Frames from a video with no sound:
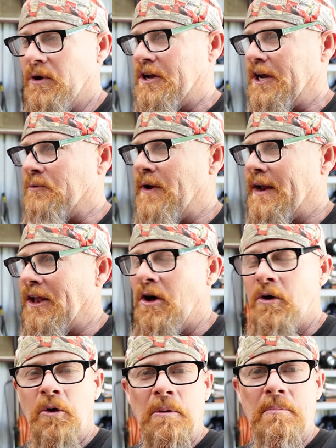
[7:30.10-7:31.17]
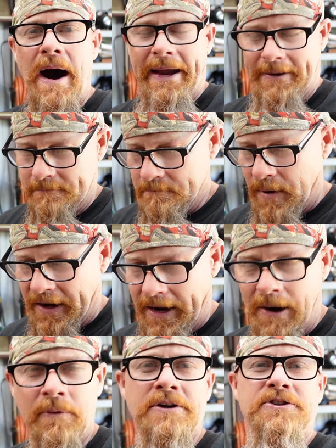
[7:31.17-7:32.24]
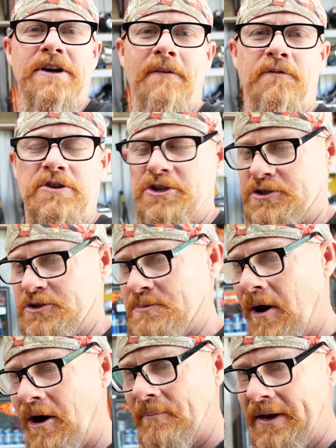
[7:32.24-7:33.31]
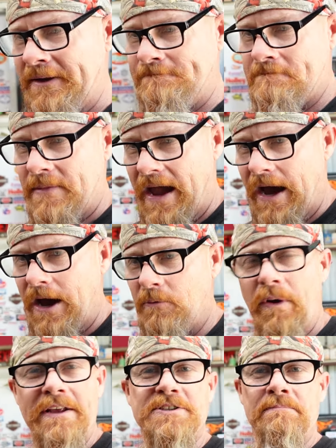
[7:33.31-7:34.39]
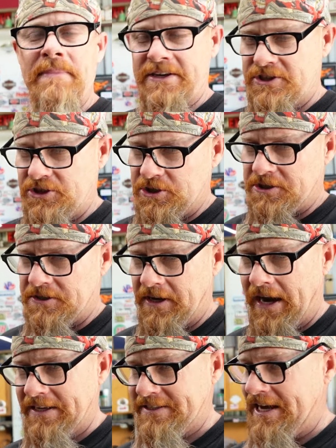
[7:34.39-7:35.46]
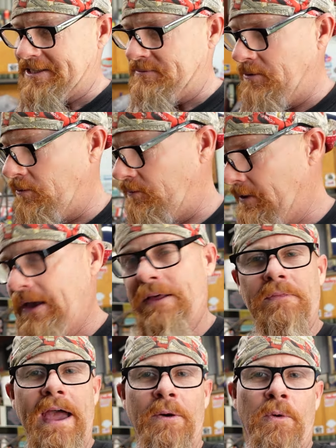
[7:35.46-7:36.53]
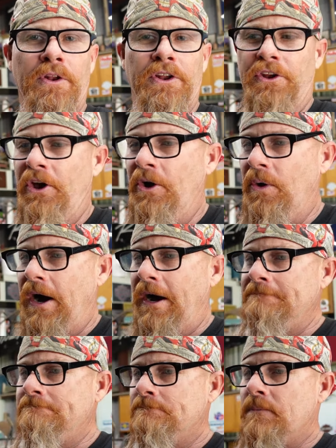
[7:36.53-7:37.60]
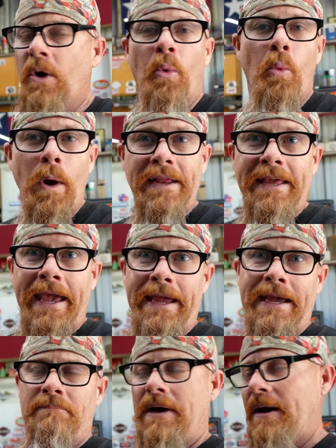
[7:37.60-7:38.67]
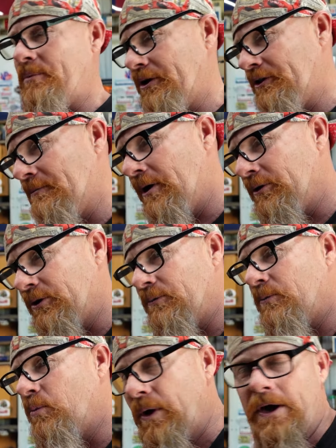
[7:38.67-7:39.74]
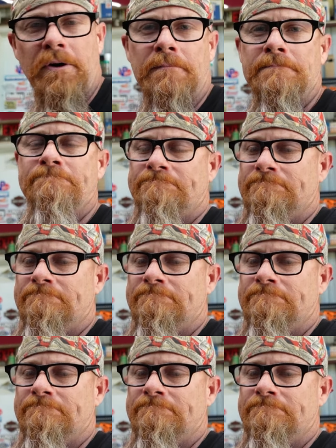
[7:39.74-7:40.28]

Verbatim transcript: we're kicking right along on the bike, but I want to stop for just a small minute. I read some messages and guys asked me, they wanted to know uh, what cam I put in the motor. Well,